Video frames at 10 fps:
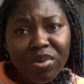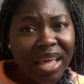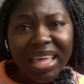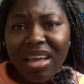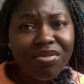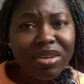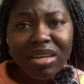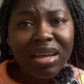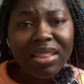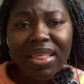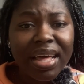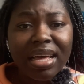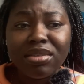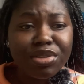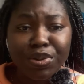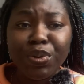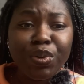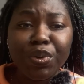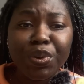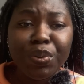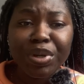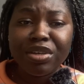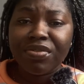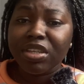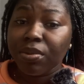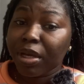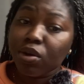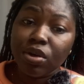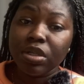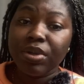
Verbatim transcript: like every other school which offers home economics.